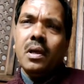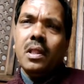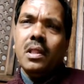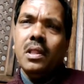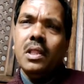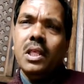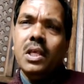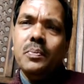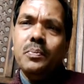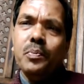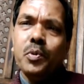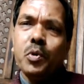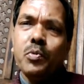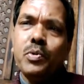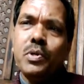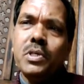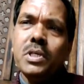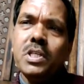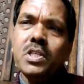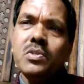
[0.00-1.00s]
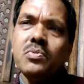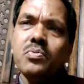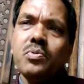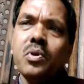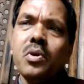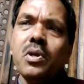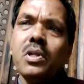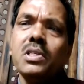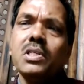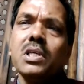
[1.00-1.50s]
The provisions
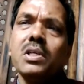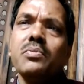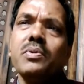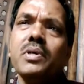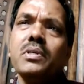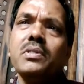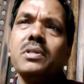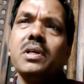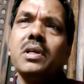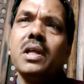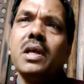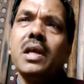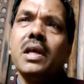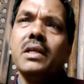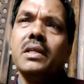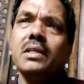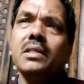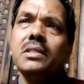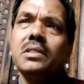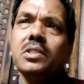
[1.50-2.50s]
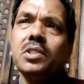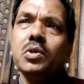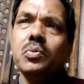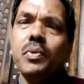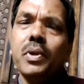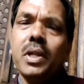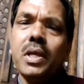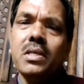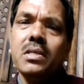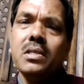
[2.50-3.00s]
for reservation and
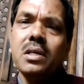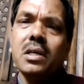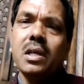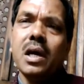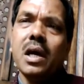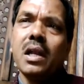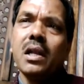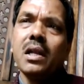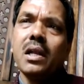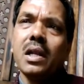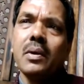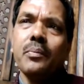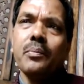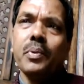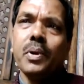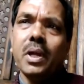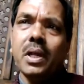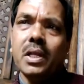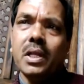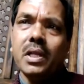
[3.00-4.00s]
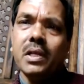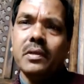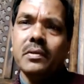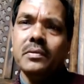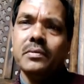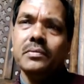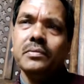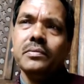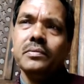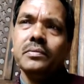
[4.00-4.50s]
nomination are temporary.
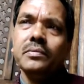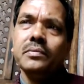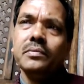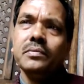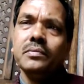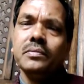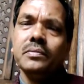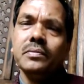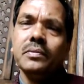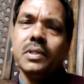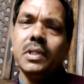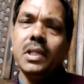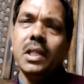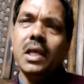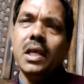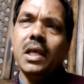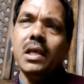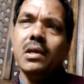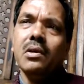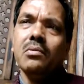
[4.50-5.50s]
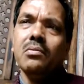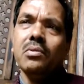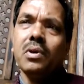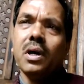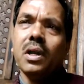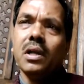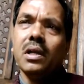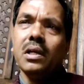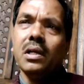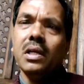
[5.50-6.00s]
They
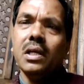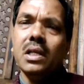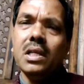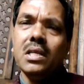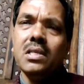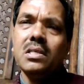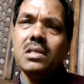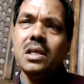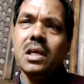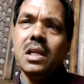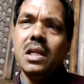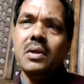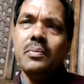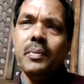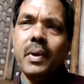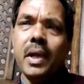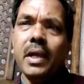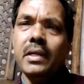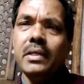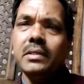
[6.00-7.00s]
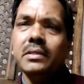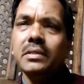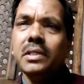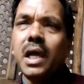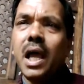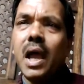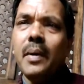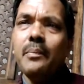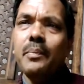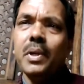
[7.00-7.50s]
were initially made
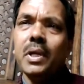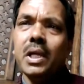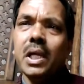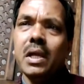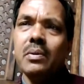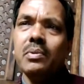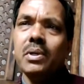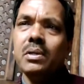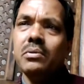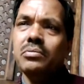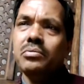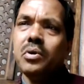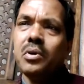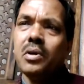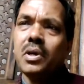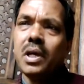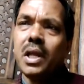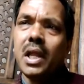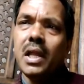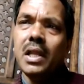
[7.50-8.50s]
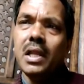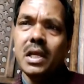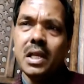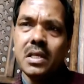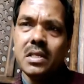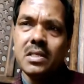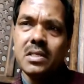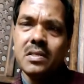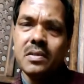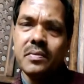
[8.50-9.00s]
applicable for 10
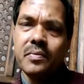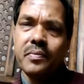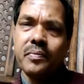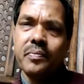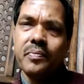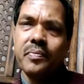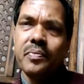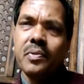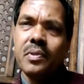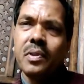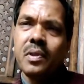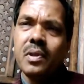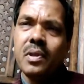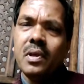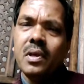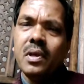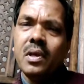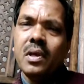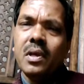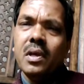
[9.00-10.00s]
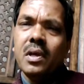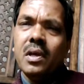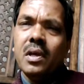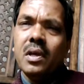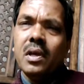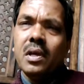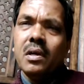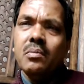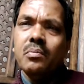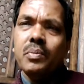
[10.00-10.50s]
years,
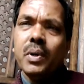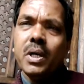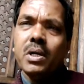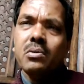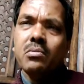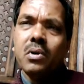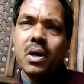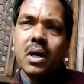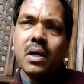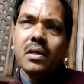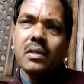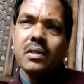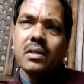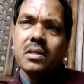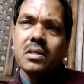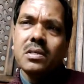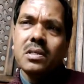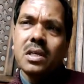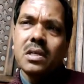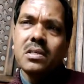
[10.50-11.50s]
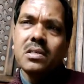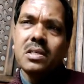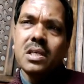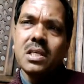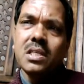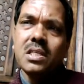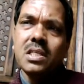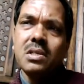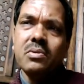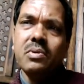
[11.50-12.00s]
but were
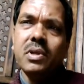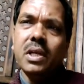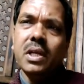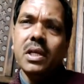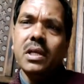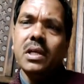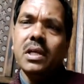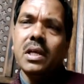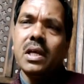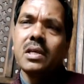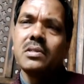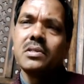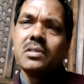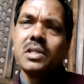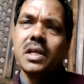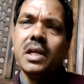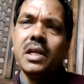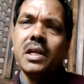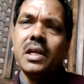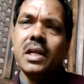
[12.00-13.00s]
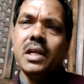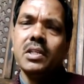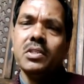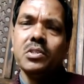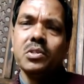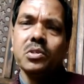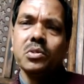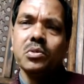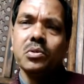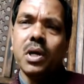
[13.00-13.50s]
successively extended
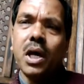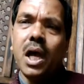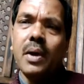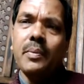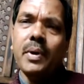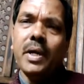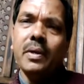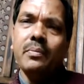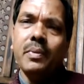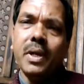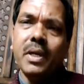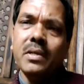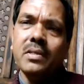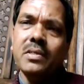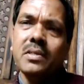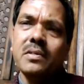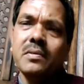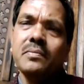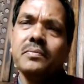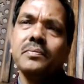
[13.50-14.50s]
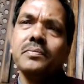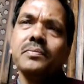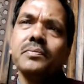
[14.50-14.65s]
through amendments.